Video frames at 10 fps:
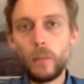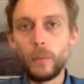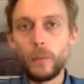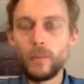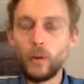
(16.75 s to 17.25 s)

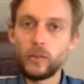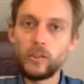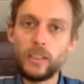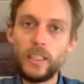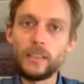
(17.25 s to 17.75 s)
But we've also
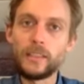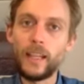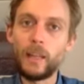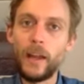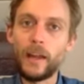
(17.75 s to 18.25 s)
seen the
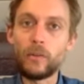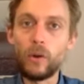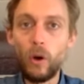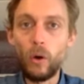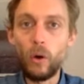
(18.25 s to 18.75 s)
Taliban
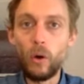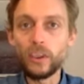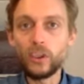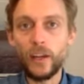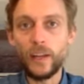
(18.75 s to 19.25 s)
grow in
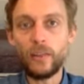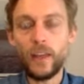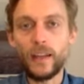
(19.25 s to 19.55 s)
strength